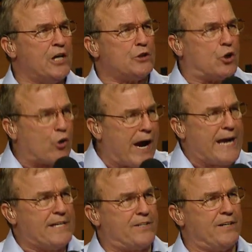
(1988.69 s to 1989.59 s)

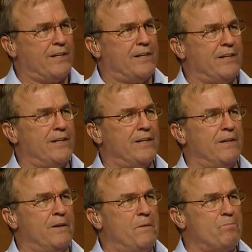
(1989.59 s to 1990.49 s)
Great
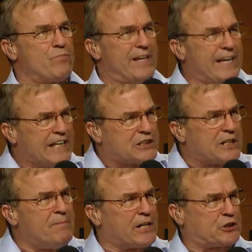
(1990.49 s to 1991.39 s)
is
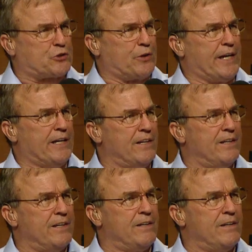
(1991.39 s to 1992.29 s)
the mystery
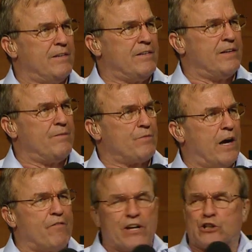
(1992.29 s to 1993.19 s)

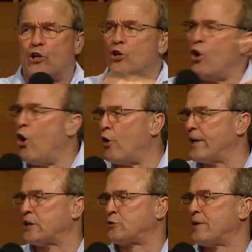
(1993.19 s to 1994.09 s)
of this
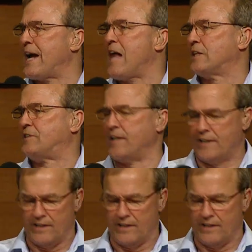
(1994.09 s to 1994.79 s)
glorious reality